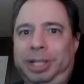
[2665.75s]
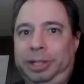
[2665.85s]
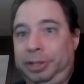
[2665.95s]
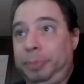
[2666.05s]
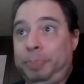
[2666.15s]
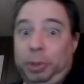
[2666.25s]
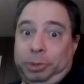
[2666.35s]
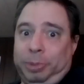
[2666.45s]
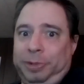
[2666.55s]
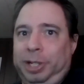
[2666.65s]
Then they
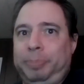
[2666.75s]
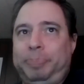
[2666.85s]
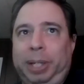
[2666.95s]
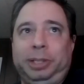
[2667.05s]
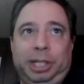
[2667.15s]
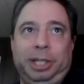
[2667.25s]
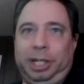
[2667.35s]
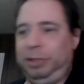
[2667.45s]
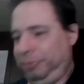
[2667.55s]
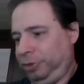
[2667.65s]
both were in their belly
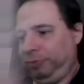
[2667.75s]
and they